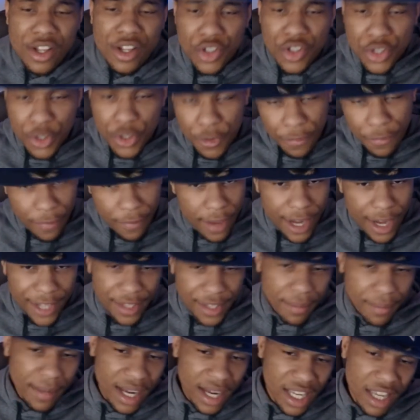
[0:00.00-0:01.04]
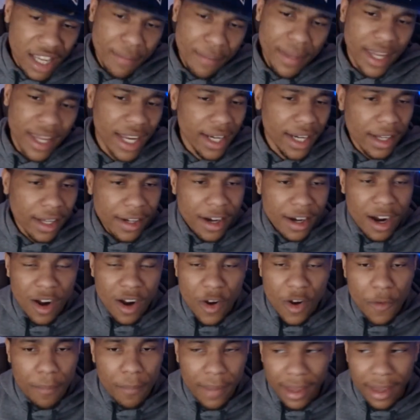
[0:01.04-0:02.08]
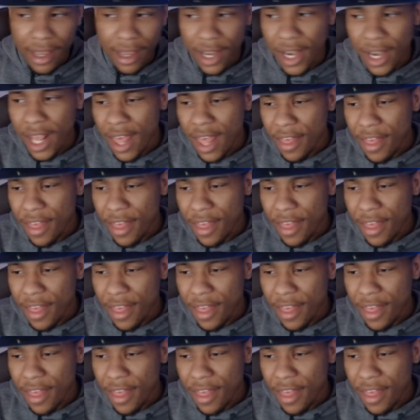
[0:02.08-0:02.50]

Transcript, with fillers: to fade the Miami Heat at home, man.